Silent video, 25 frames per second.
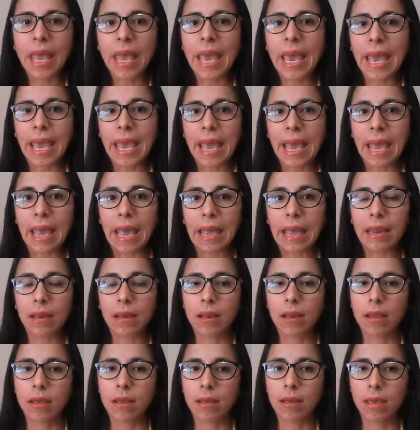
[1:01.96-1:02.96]
and
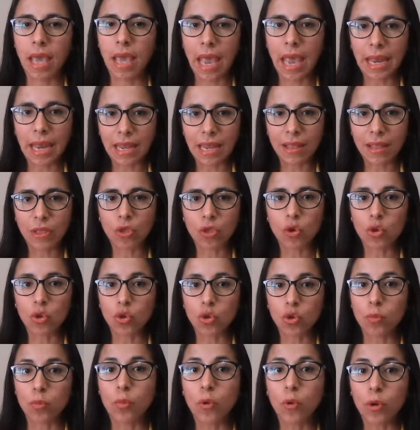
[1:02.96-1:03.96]
getting the
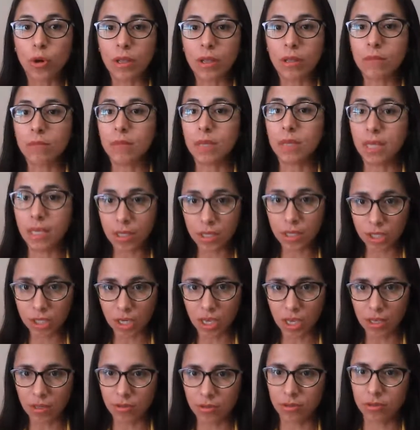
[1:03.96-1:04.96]
supporting
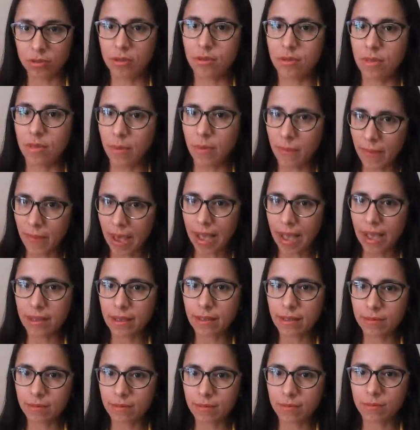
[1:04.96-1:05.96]
details that back
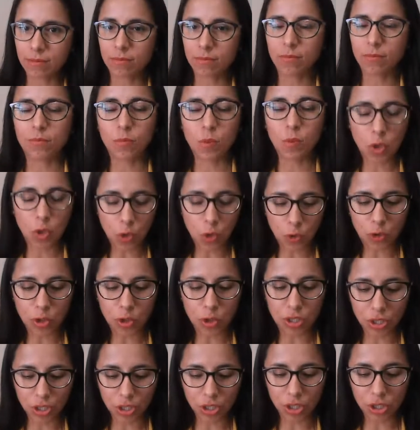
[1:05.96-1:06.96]
your
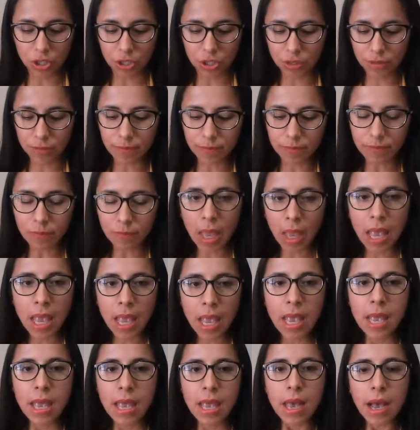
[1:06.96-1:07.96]
decision.
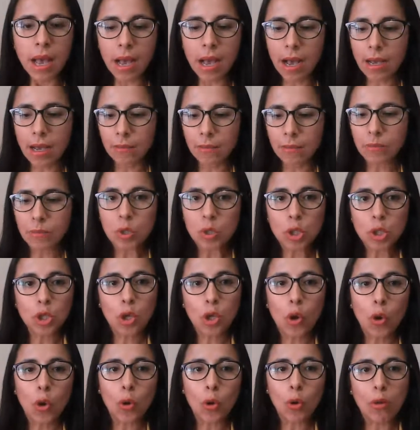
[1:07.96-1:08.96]

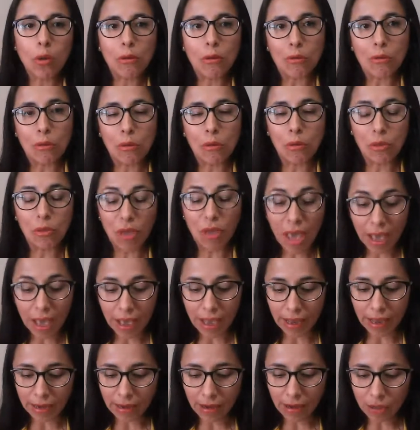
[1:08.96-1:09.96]
So
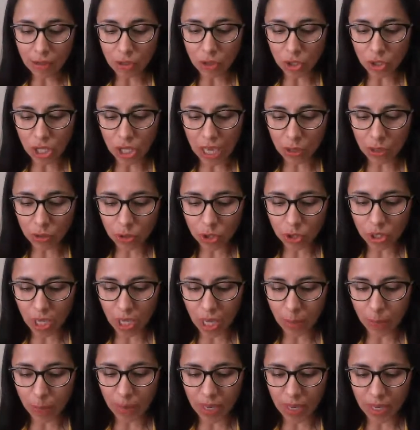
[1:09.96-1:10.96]
then the second
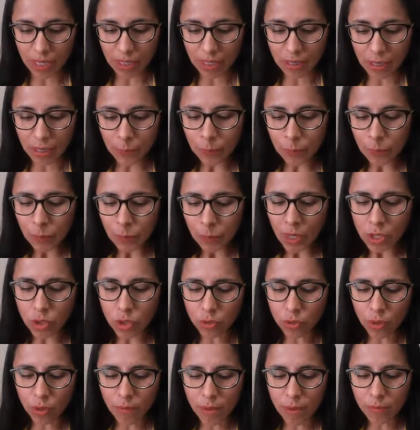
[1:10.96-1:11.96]
step is
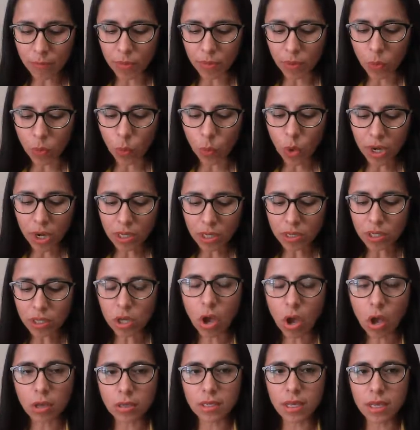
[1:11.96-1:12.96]
to remember what is a
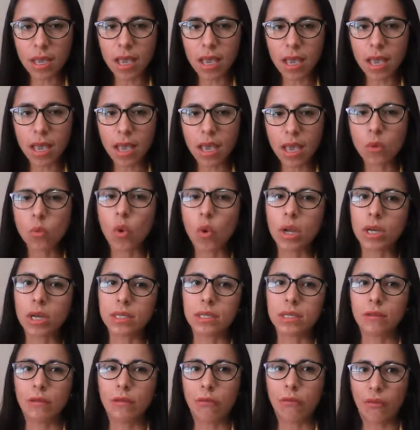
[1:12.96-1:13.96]
cause and what
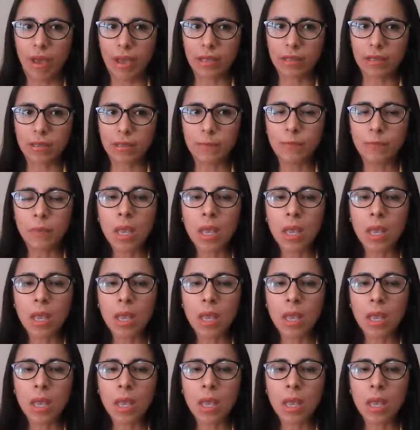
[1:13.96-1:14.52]
is an effect.